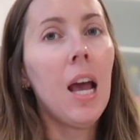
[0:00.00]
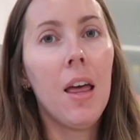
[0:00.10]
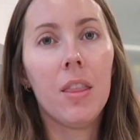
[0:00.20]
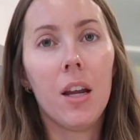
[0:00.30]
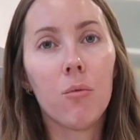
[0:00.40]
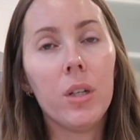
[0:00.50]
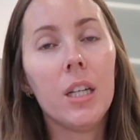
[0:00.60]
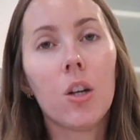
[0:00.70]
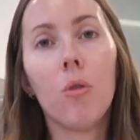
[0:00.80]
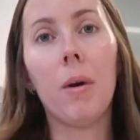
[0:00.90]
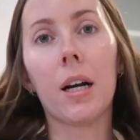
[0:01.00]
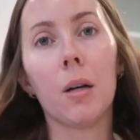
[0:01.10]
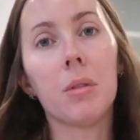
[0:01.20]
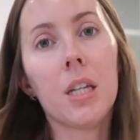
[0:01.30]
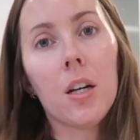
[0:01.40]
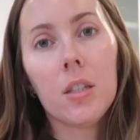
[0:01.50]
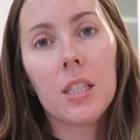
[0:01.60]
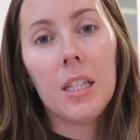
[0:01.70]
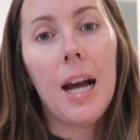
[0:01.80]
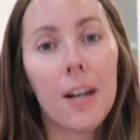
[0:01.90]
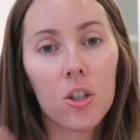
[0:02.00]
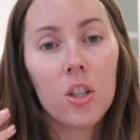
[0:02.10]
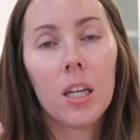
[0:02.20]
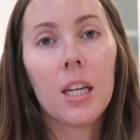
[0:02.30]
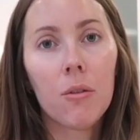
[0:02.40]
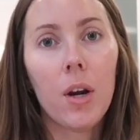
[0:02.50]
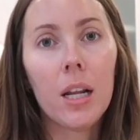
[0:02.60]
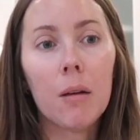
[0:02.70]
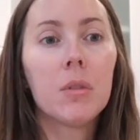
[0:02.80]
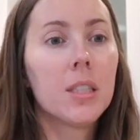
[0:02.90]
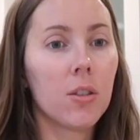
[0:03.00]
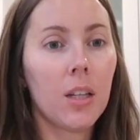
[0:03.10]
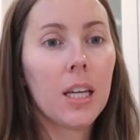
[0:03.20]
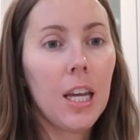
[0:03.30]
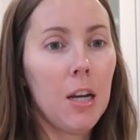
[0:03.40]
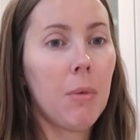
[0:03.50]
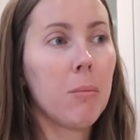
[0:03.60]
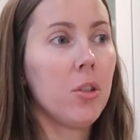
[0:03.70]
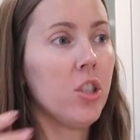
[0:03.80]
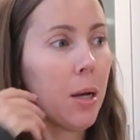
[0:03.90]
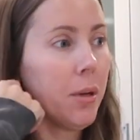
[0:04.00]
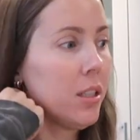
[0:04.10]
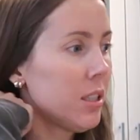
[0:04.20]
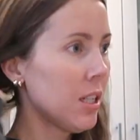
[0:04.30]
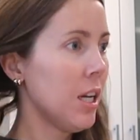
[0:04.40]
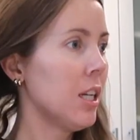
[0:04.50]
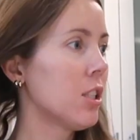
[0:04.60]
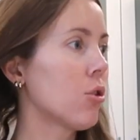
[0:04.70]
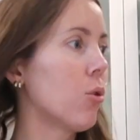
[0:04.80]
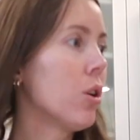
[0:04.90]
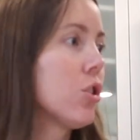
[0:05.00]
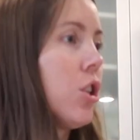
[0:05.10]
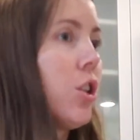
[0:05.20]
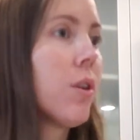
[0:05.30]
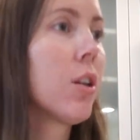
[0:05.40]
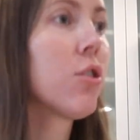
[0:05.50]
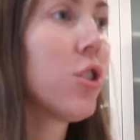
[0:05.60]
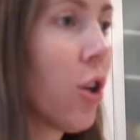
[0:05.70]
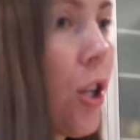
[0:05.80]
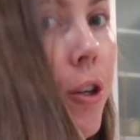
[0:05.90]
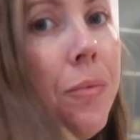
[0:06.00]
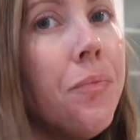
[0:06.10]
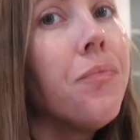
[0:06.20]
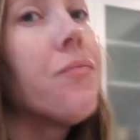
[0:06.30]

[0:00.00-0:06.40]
and then we need to go back upstairs and actually get ready. I'm still like in my pajamas, so I'll turn you around, I'll show you.